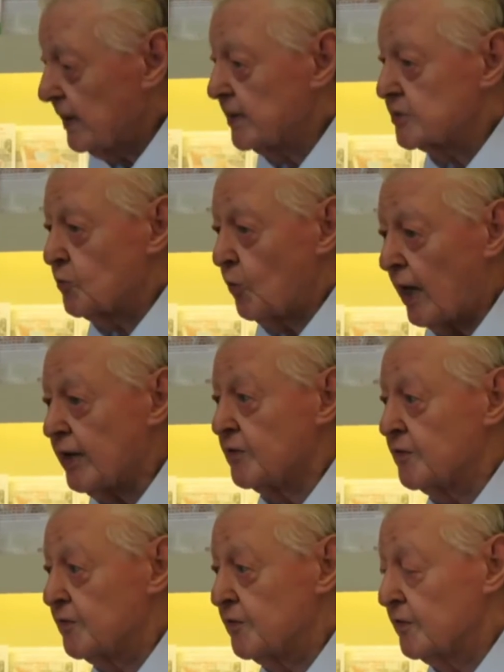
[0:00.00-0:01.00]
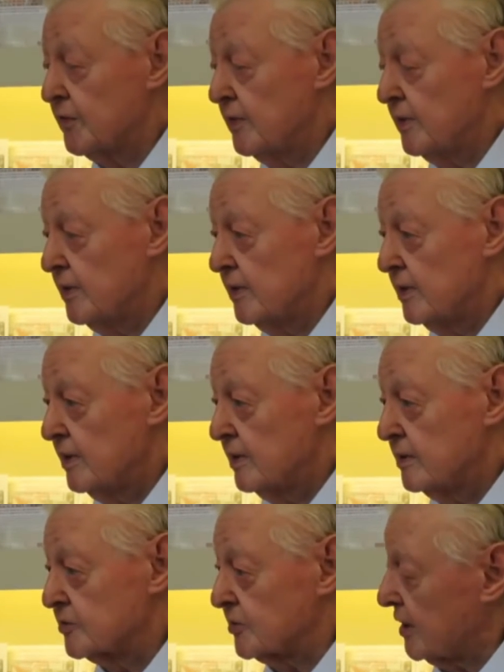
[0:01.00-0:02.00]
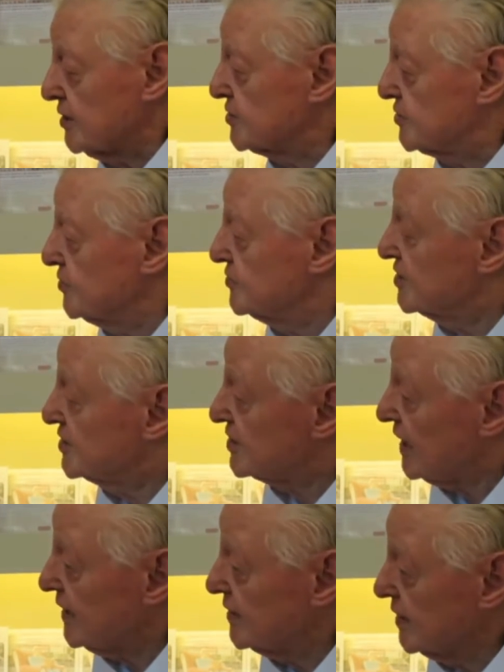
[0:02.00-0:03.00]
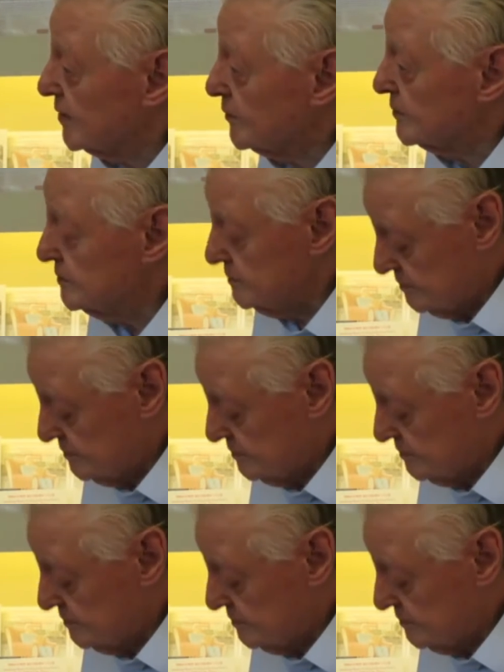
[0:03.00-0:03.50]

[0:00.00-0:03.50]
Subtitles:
His wife tries to detain him.